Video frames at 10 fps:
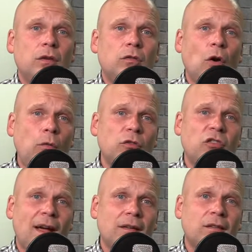Don't
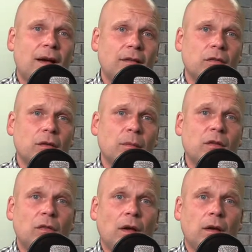chastise them and
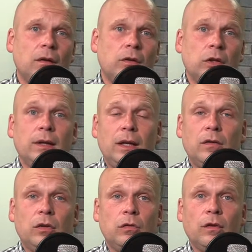say, you need
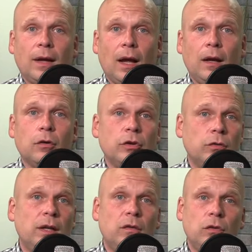to use a cane or you
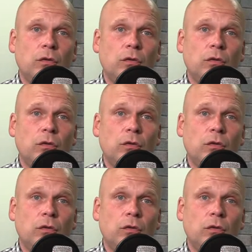need to